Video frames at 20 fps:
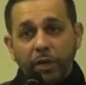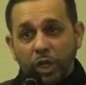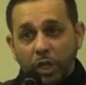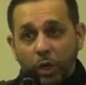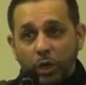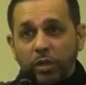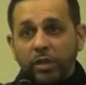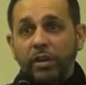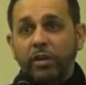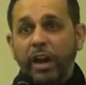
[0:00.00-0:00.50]
That
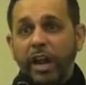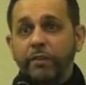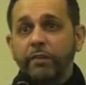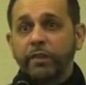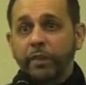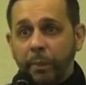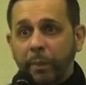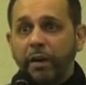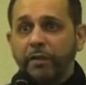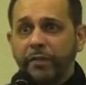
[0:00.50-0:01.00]
even you go to
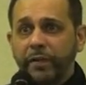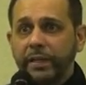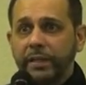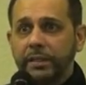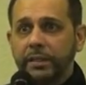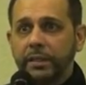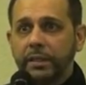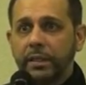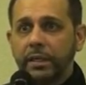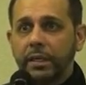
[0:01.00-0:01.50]
the grave of the
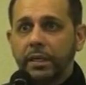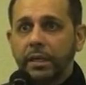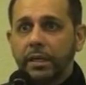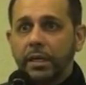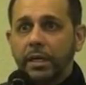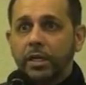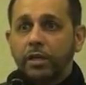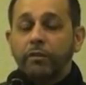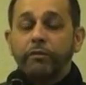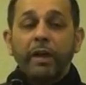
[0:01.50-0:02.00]
Prophet,
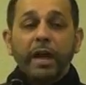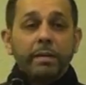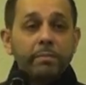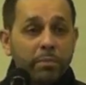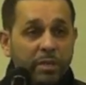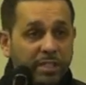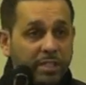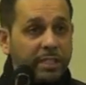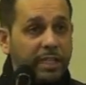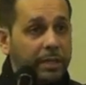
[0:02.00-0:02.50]

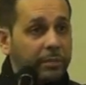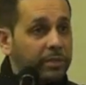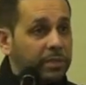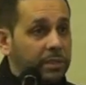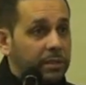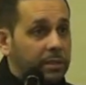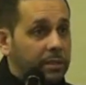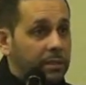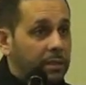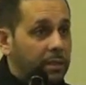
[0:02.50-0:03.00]
you find
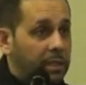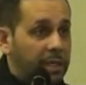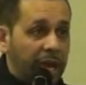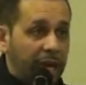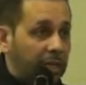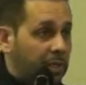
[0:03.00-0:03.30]
Muslims,